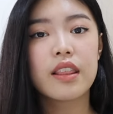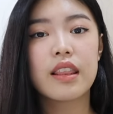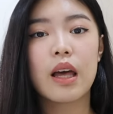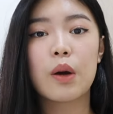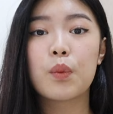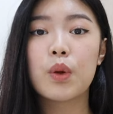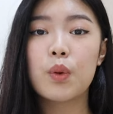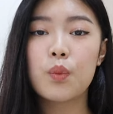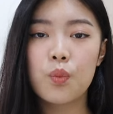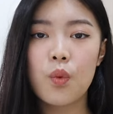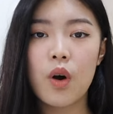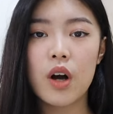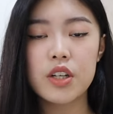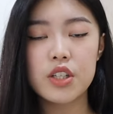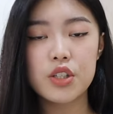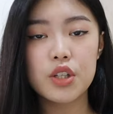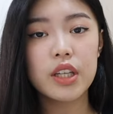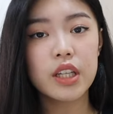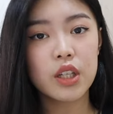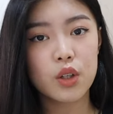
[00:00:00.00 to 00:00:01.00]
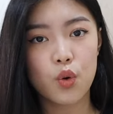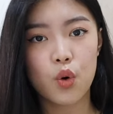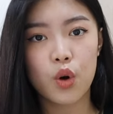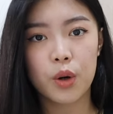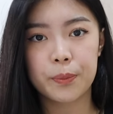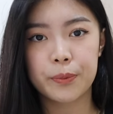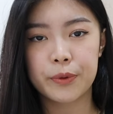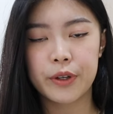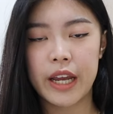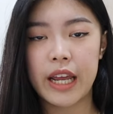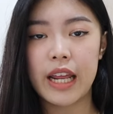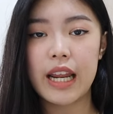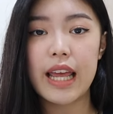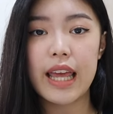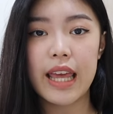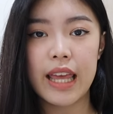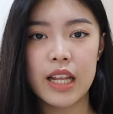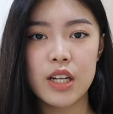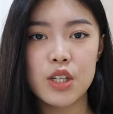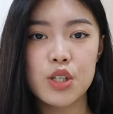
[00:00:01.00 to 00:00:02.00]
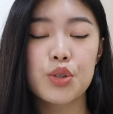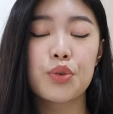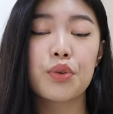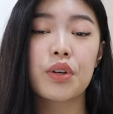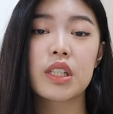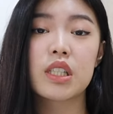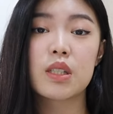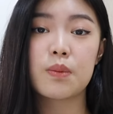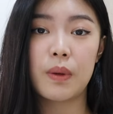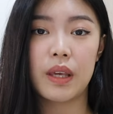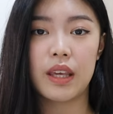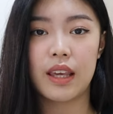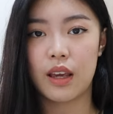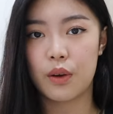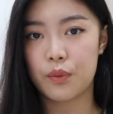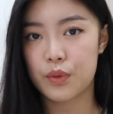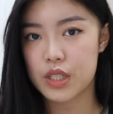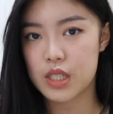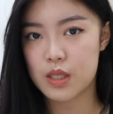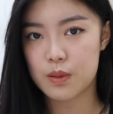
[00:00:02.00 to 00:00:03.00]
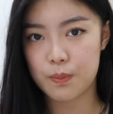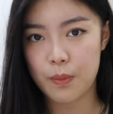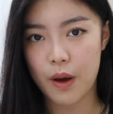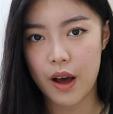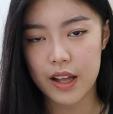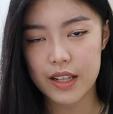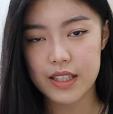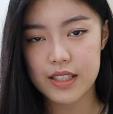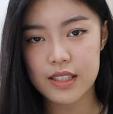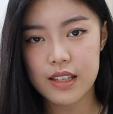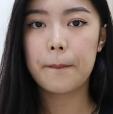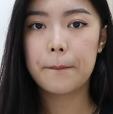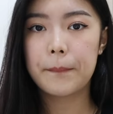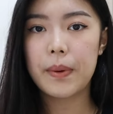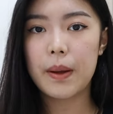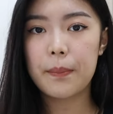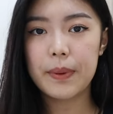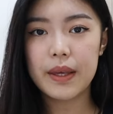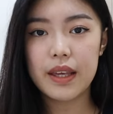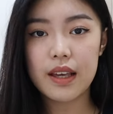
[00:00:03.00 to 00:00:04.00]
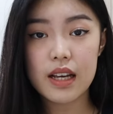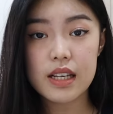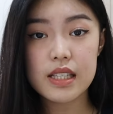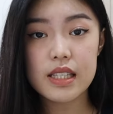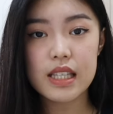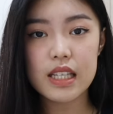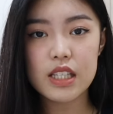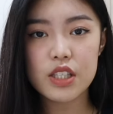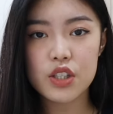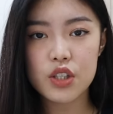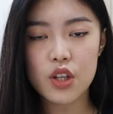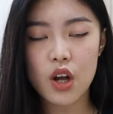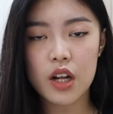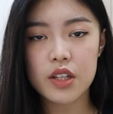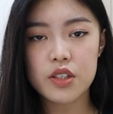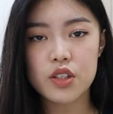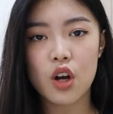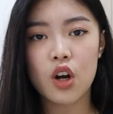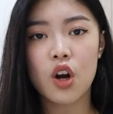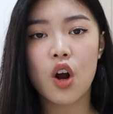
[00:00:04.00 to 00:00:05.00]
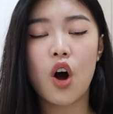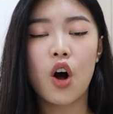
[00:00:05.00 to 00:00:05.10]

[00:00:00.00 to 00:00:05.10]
that we want to incorporate into our speaking response. But because these thoughts are